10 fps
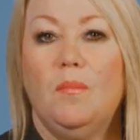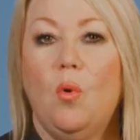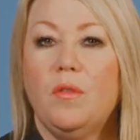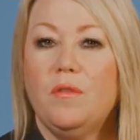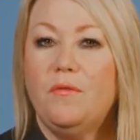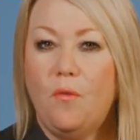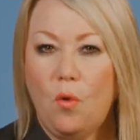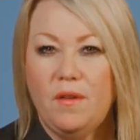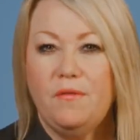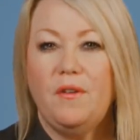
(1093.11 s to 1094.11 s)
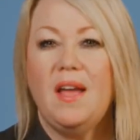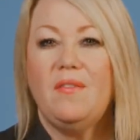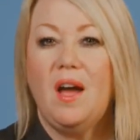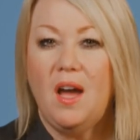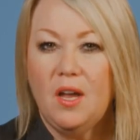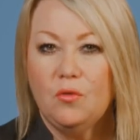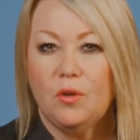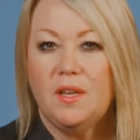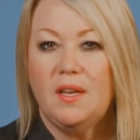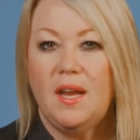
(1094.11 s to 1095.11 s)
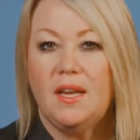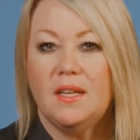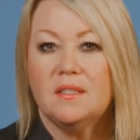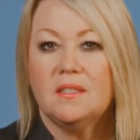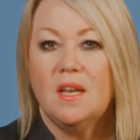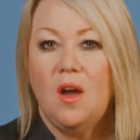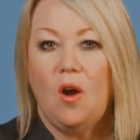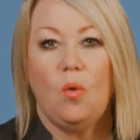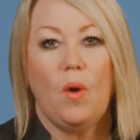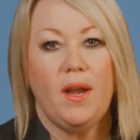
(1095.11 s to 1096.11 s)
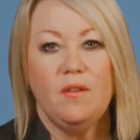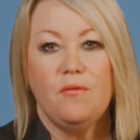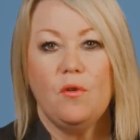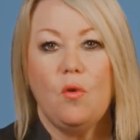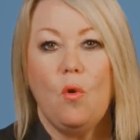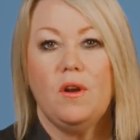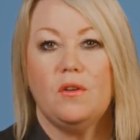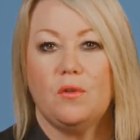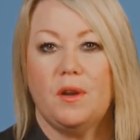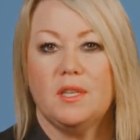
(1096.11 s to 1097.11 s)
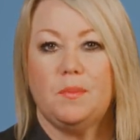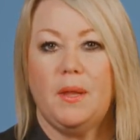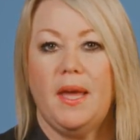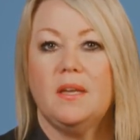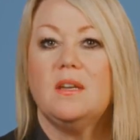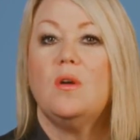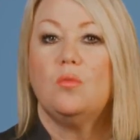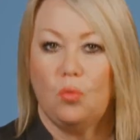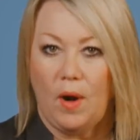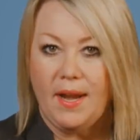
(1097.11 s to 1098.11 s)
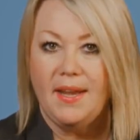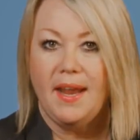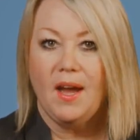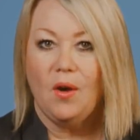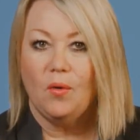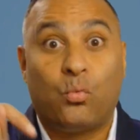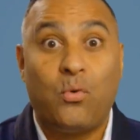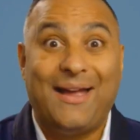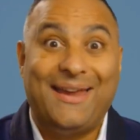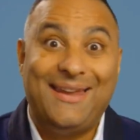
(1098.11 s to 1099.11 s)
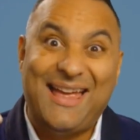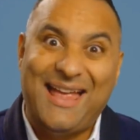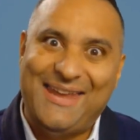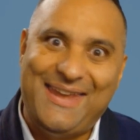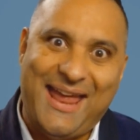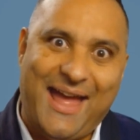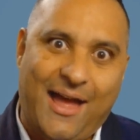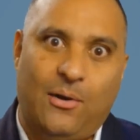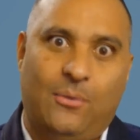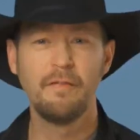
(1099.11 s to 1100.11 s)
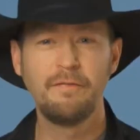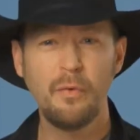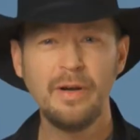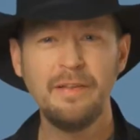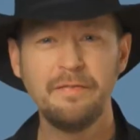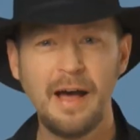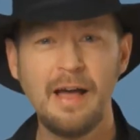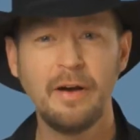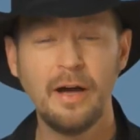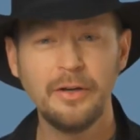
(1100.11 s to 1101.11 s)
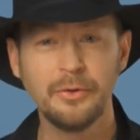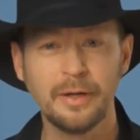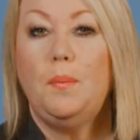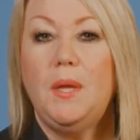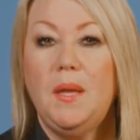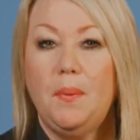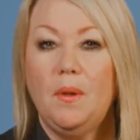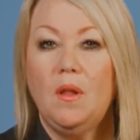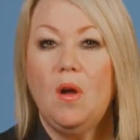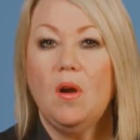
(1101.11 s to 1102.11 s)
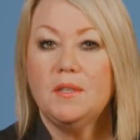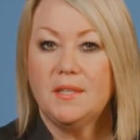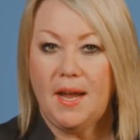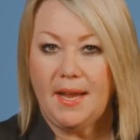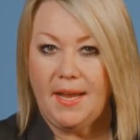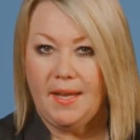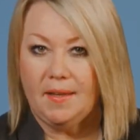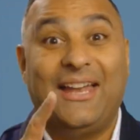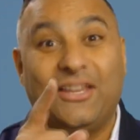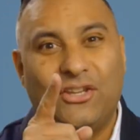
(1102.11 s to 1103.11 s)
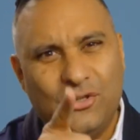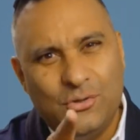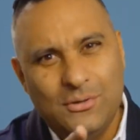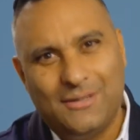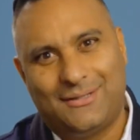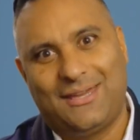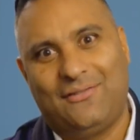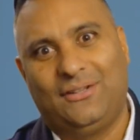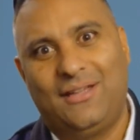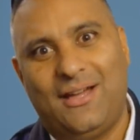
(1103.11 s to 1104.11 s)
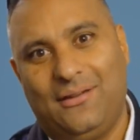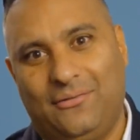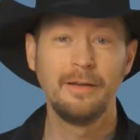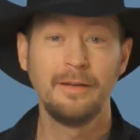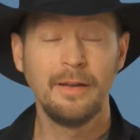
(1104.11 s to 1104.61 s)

More than 4,500 Canadians are waiting for an organ transplant right now. Right now. 4,500. People are dying. And you could save a life.